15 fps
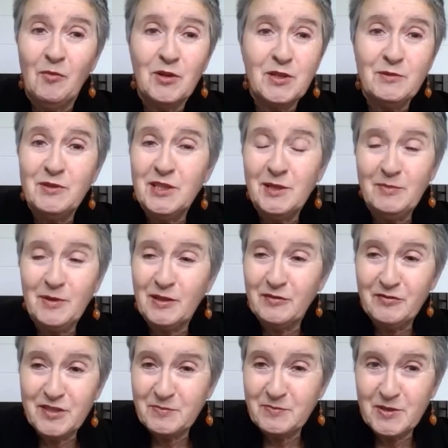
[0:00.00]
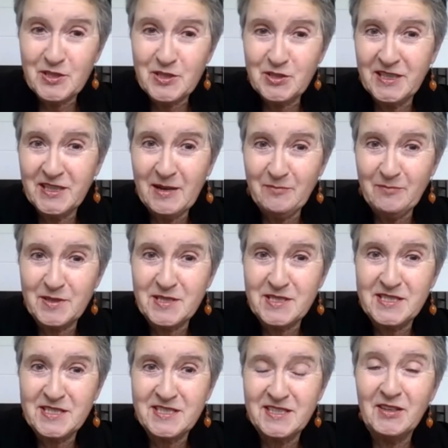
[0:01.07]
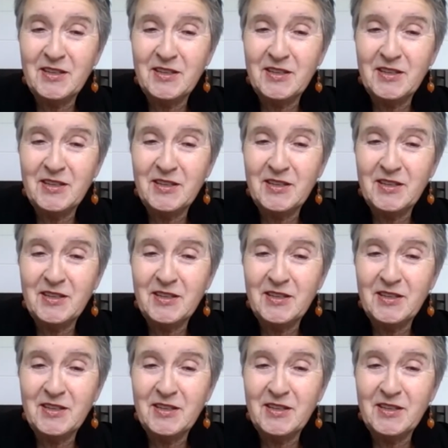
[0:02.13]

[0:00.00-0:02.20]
What do we know about free speech on campus?